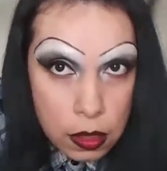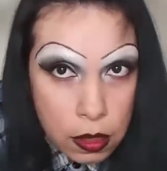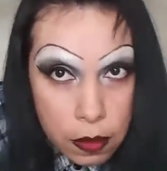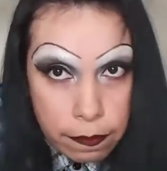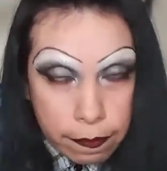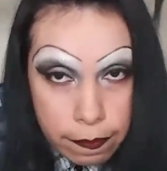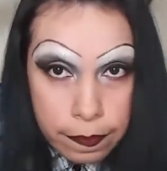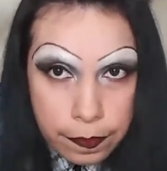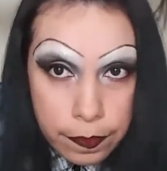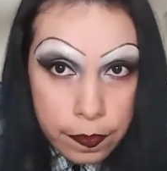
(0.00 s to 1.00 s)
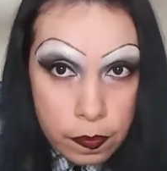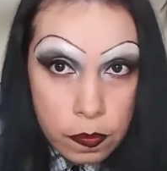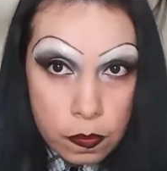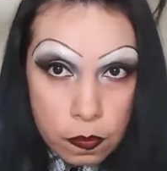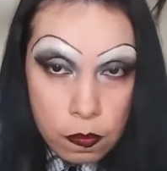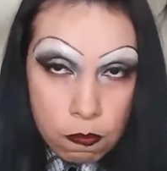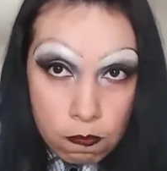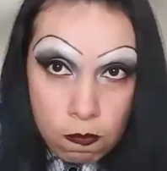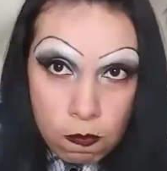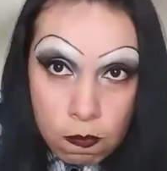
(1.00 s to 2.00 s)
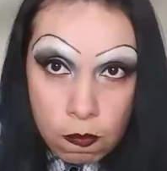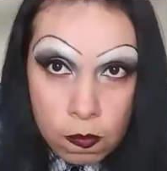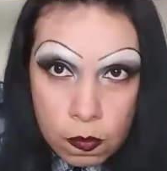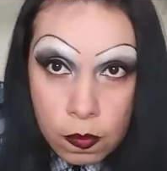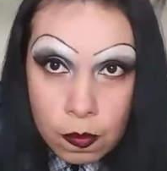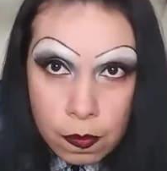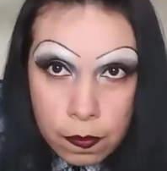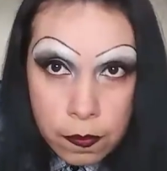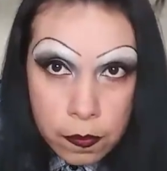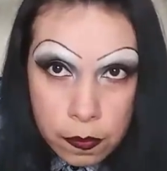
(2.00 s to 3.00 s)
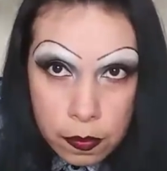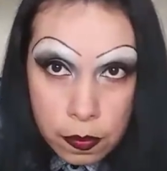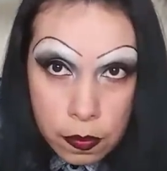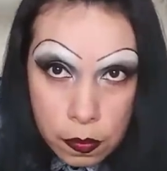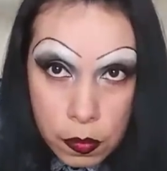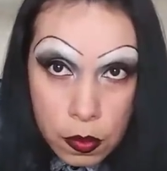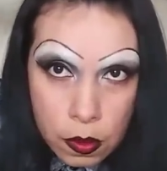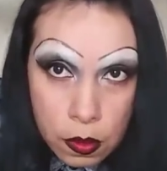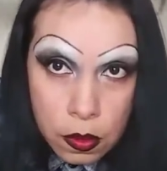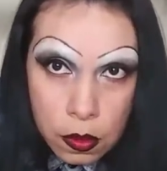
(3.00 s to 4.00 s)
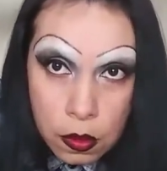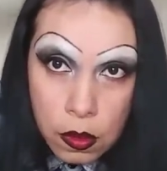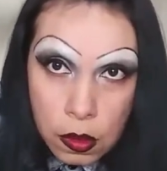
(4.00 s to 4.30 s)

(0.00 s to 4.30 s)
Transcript: No one is speaking in this clip.